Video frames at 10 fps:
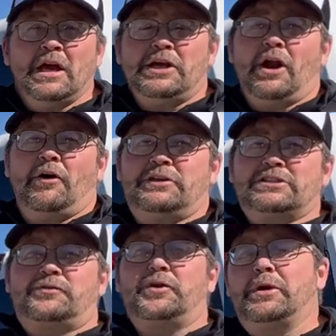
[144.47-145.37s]
You know,
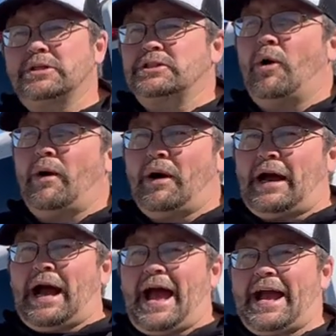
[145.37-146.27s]
just a few years so, ago,
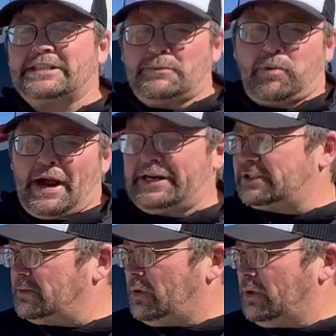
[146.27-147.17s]
I actually branded
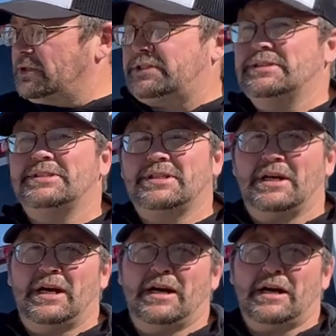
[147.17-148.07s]
some horses.
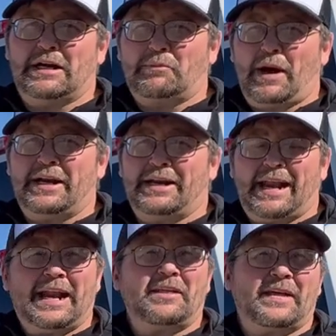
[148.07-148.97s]
Uh, I branded an
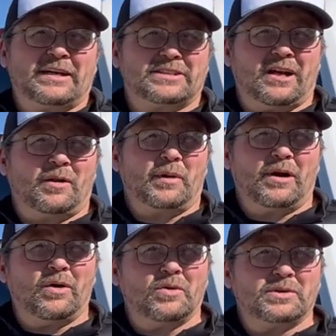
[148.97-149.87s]
$80,000
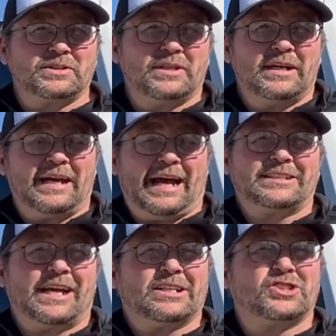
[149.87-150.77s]
barrel horse. Mm-hmm. It
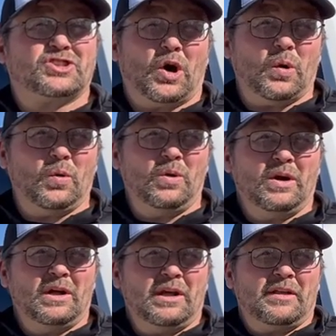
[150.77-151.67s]
actually got stole.
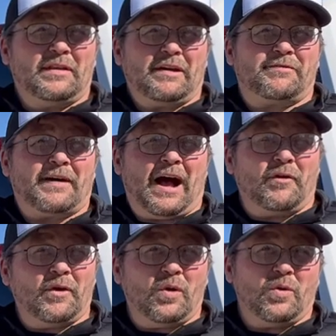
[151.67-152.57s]
They
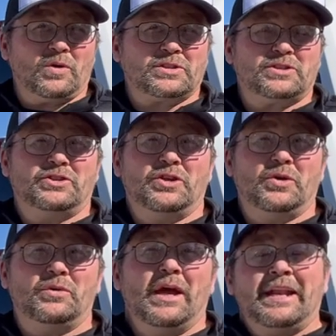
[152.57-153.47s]
found the horse.
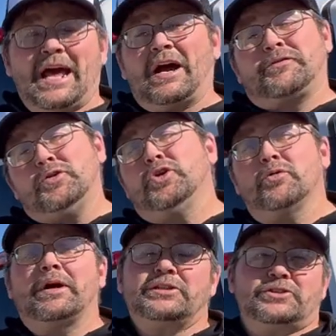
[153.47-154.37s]
Do Now, if you do
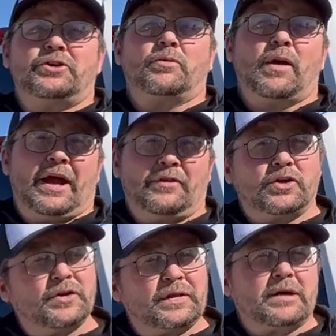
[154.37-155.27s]
register your brand, the
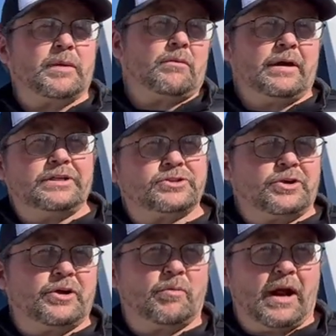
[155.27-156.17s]
good thing about
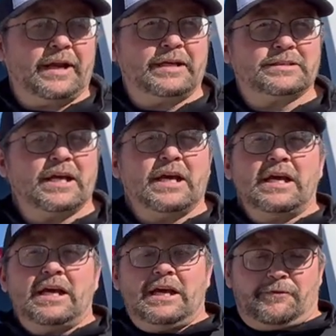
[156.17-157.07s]
registering your brand is
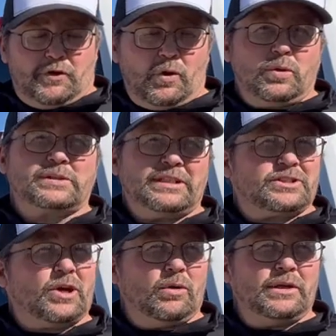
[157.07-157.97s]
if your horse gets
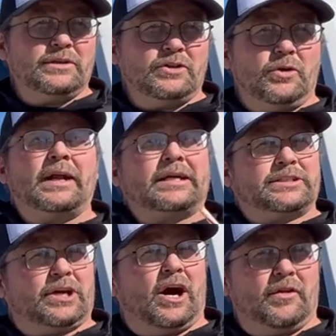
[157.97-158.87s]
stolen, you can mm-hmm.
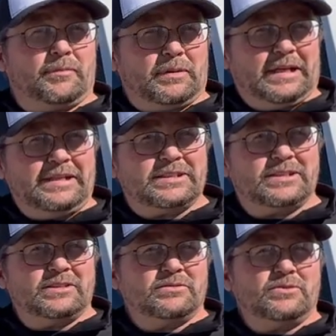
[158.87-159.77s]
actually call the
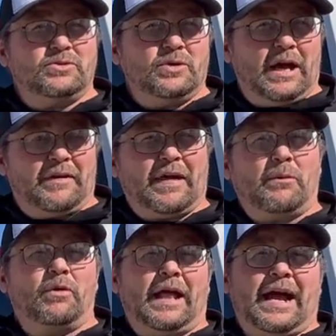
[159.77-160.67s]
police Mm-hmm. And they
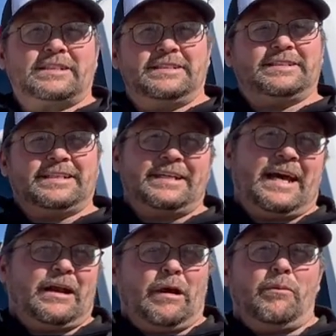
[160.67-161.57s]
will actually send
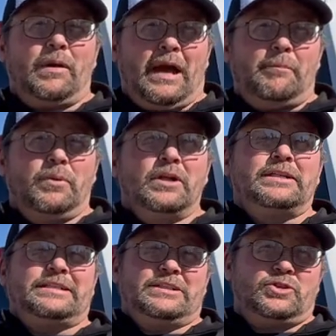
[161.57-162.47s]
out a, a
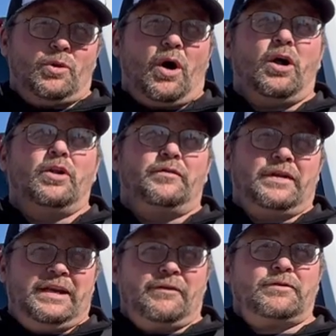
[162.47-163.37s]
bulletin to all of
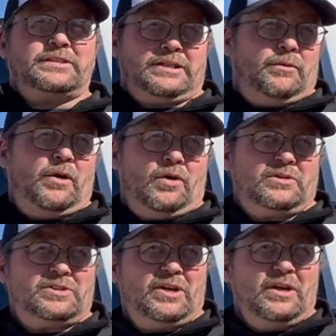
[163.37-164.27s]
the different sale
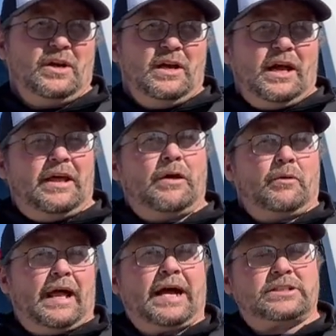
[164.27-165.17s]
barns. And they
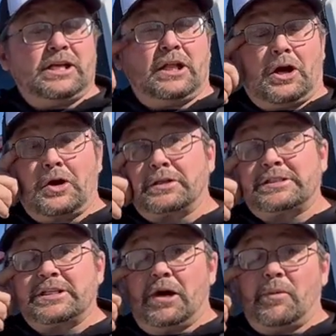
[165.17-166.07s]
will actually alert the
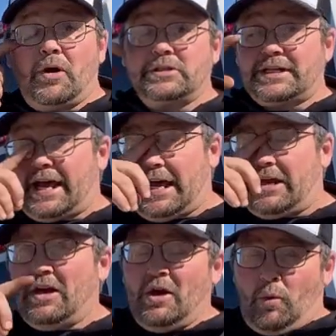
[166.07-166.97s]
sale barns that, hey,
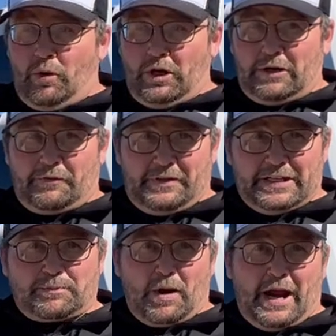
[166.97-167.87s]
we're looking for
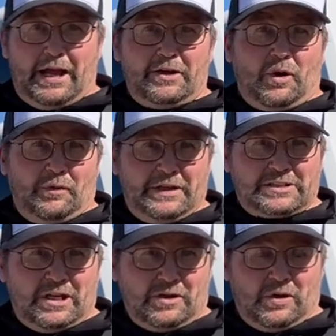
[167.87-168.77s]
this brand on this
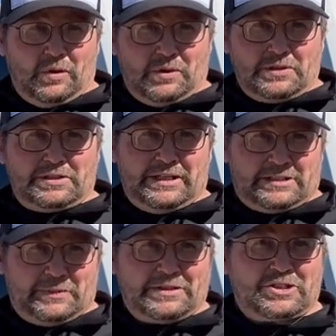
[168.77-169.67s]
color horse
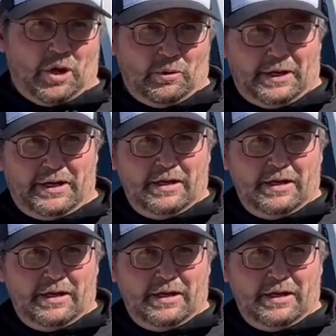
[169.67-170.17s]
that's been stolen.